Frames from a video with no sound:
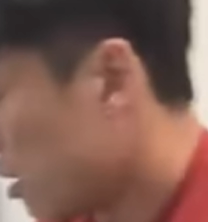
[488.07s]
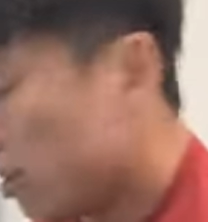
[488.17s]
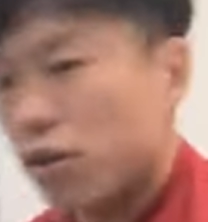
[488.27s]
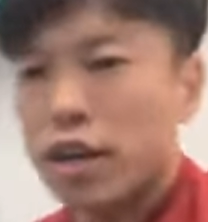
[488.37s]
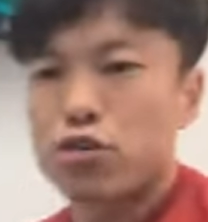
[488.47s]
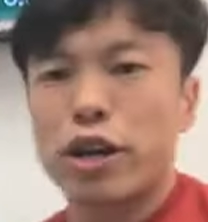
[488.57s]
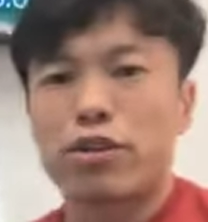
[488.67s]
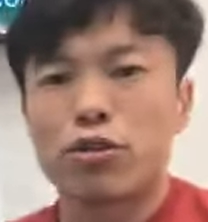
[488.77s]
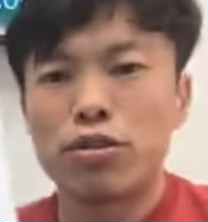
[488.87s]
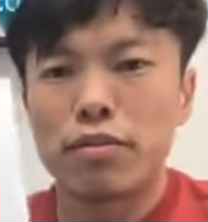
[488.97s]
You can try
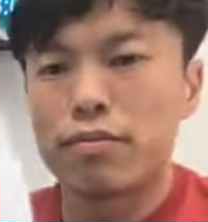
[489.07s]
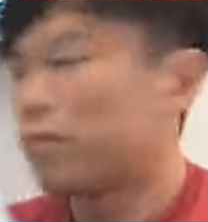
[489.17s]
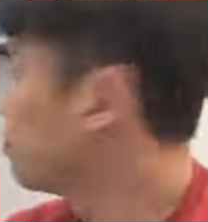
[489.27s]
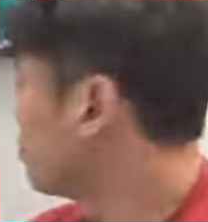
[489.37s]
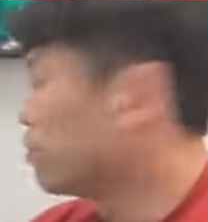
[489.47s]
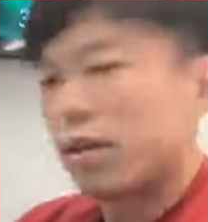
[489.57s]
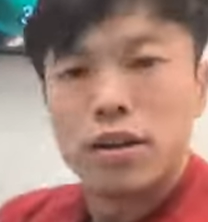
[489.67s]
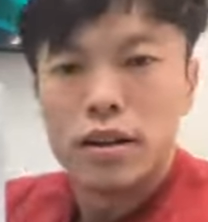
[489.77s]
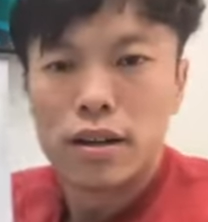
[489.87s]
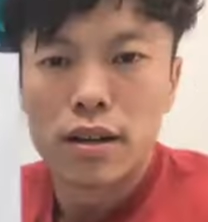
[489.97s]
to
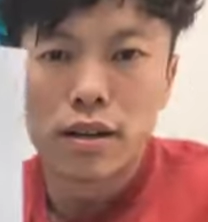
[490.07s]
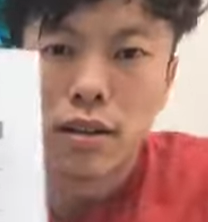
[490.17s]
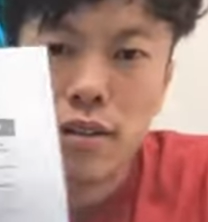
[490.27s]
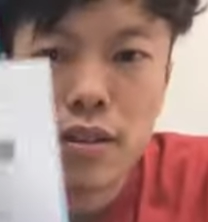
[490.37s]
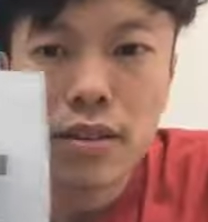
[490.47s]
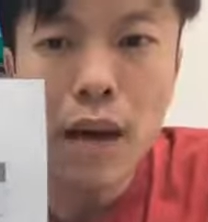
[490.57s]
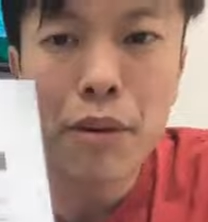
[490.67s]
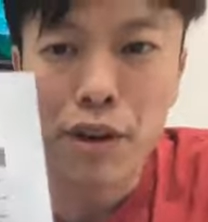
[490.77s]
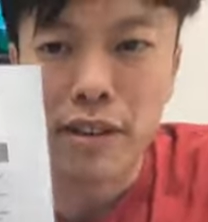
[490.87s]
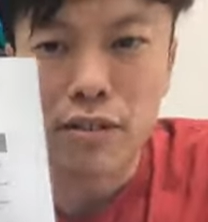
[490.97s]

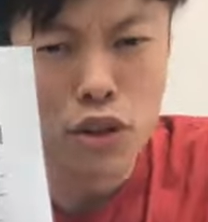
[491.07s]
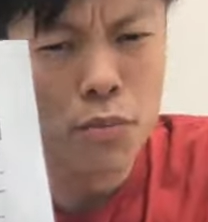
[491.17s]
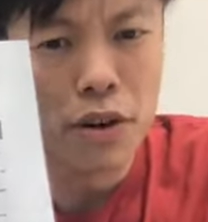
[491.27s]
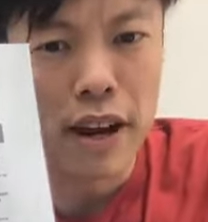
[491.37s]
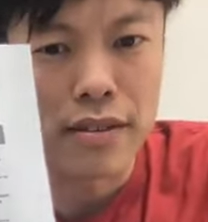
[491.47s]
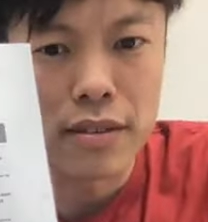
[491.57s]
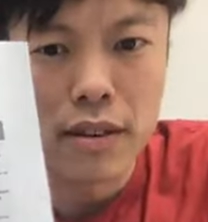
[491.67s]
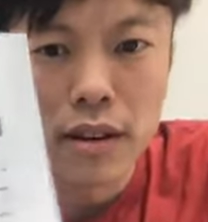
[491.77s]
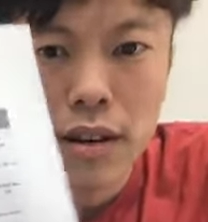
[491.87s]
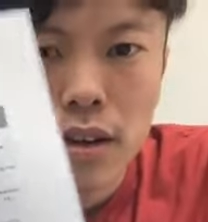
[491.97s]
numerize
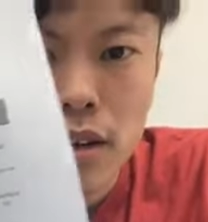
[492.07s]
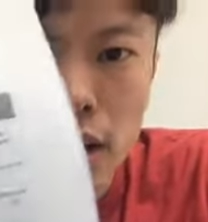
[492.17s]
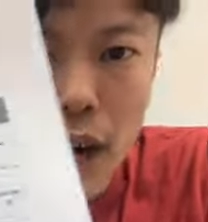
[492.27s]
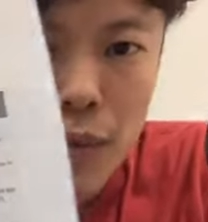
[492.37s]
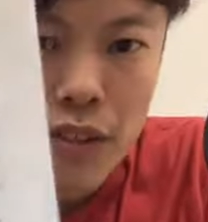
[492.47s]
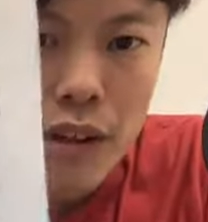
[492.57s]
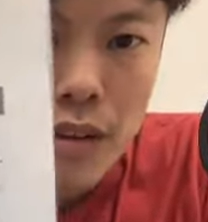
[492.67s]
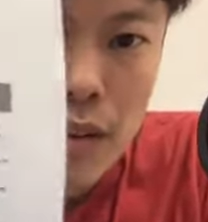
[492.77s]
everything.